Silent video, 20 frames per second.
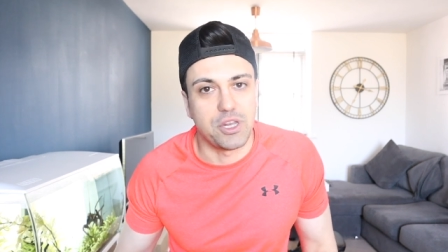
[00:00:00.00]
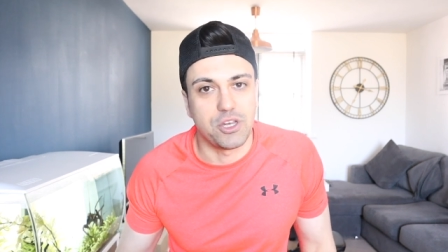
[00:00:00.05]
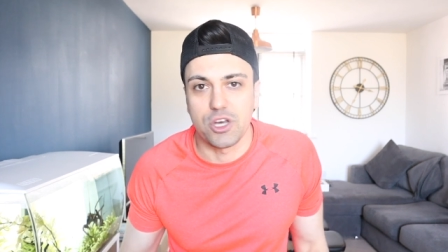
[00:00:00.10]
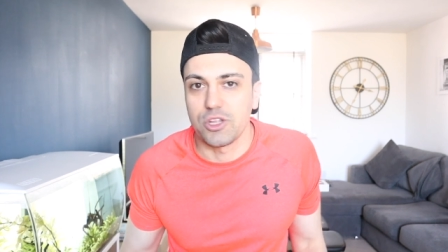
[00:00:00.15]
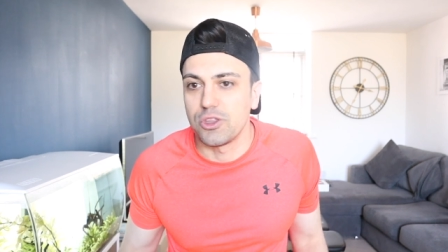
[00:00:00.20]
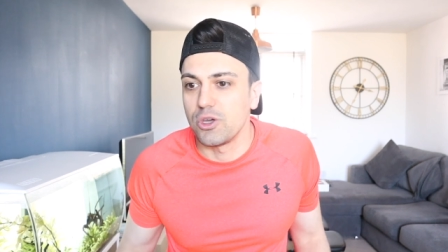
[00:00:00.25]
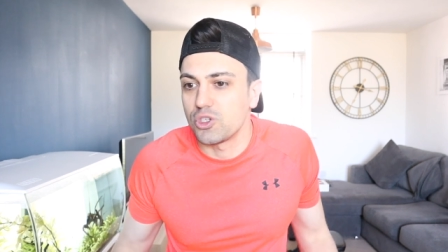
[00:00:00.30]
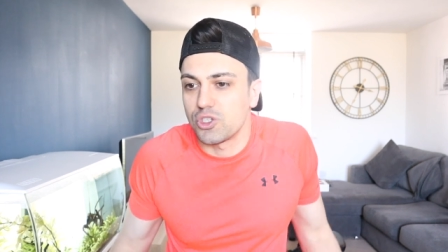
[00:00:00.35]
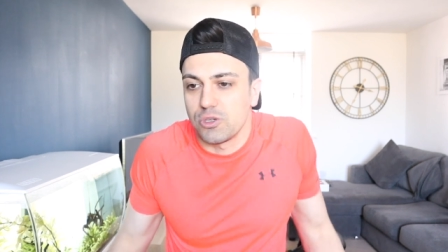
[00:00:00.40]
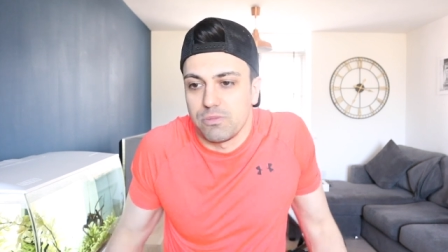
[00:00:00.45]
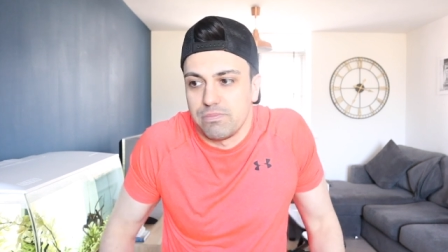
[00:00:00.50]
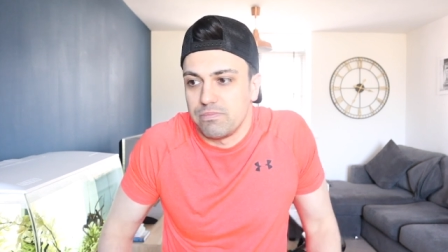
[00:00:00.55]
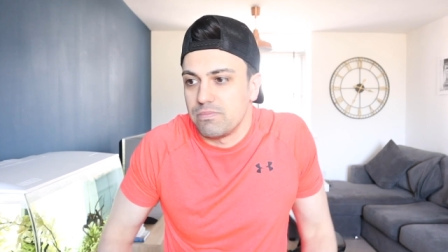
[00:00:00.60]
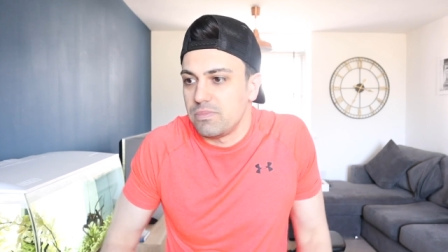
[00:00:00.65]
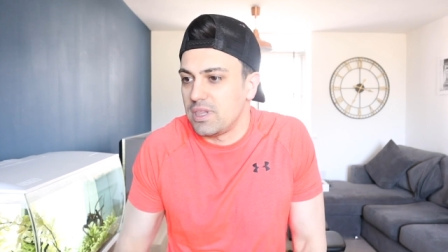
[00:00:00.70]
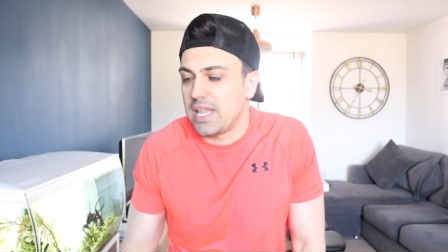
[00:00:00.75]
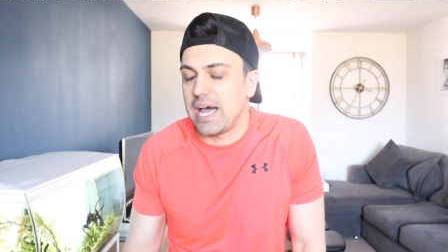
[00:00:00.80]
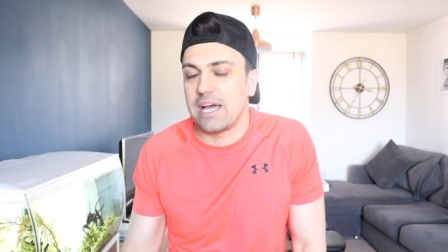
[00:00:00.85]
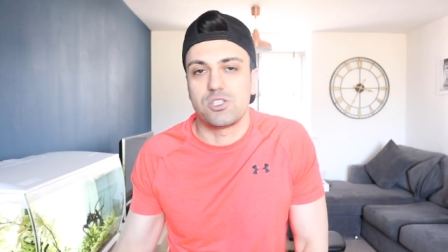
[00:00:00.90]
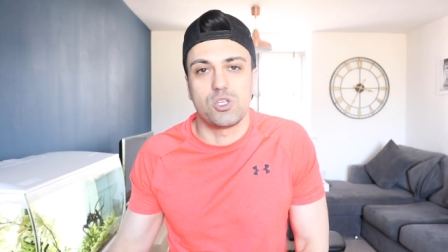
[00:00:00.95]
You know, do some
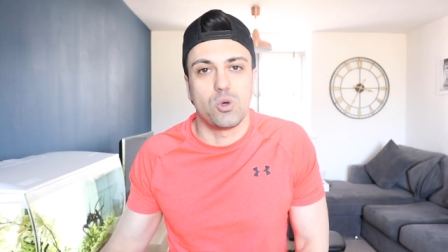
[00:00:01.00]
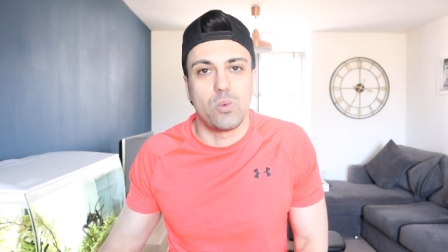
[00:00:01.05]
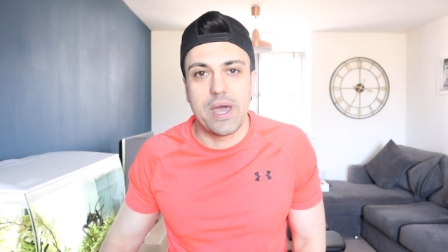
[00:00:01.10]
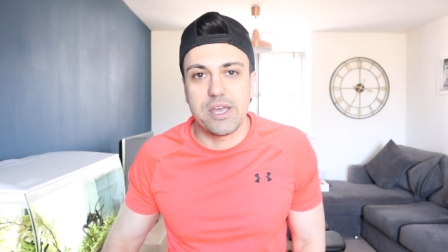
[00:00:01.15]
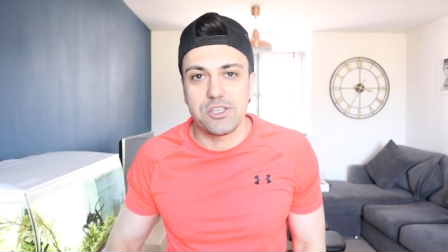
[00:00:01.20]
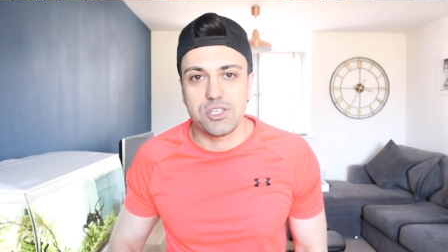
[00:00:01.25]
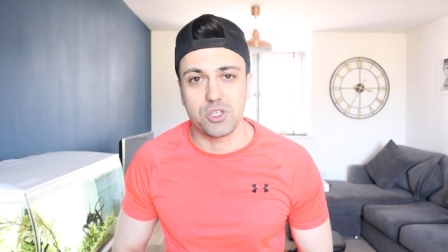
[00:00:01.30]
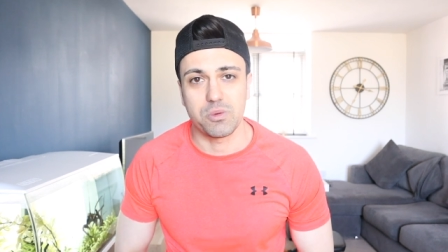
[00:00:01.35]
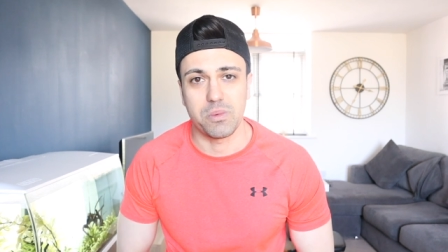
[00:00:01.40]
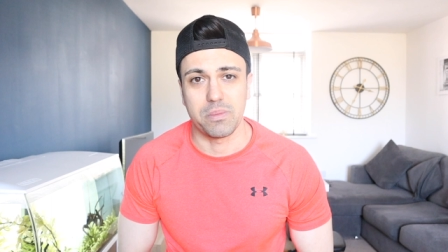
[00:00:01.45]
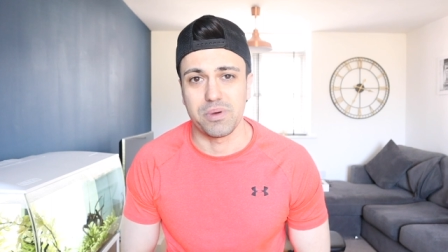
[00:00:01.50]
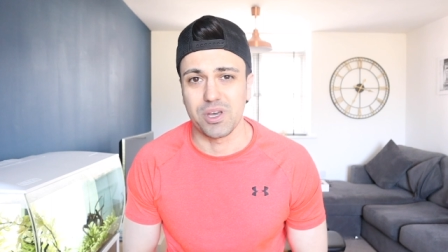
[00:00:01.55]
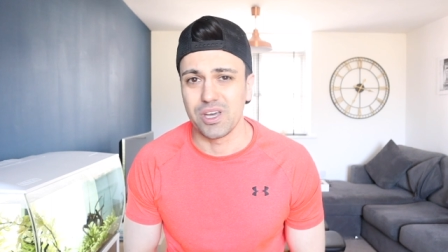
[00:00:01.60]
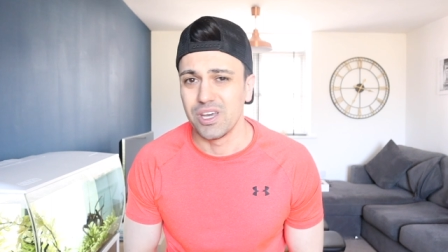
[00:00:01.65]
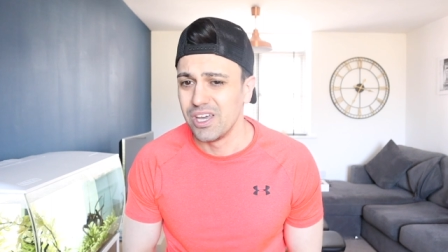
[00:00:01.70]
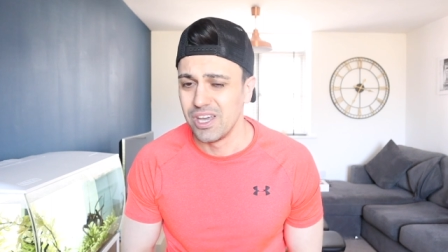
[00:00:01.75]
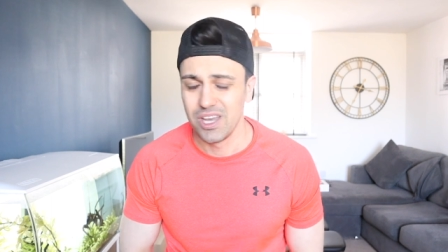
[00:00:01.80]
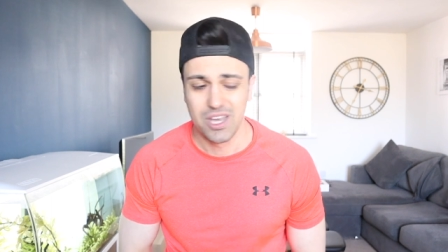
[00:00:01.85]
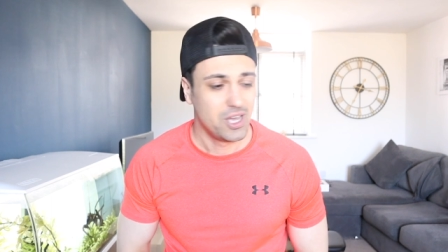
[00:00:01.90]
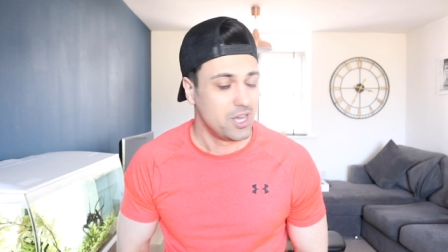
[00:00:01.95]
lighter weights or something,
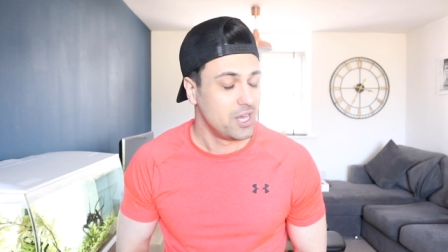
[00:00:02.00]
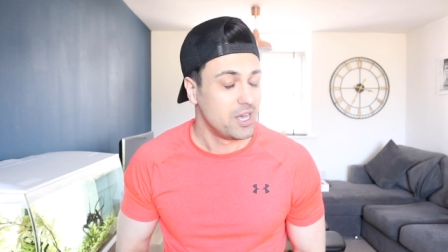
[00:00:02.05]
but